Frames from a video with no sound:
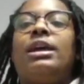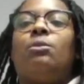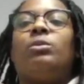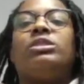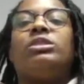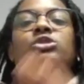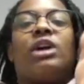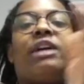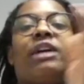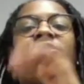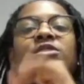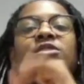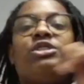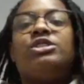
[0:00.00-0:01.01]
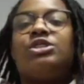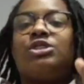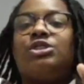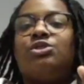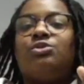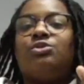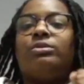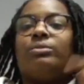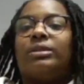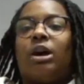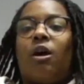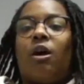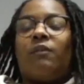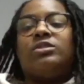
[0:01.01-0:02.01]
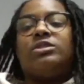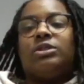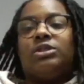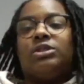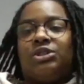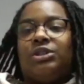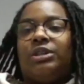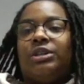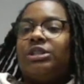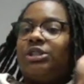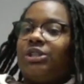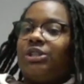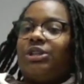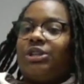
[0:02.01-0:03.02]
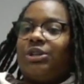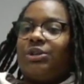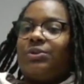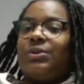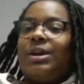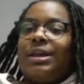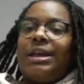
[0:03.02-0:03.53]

what the driver should and shouldn't do, and what the officer should and shouldn't do.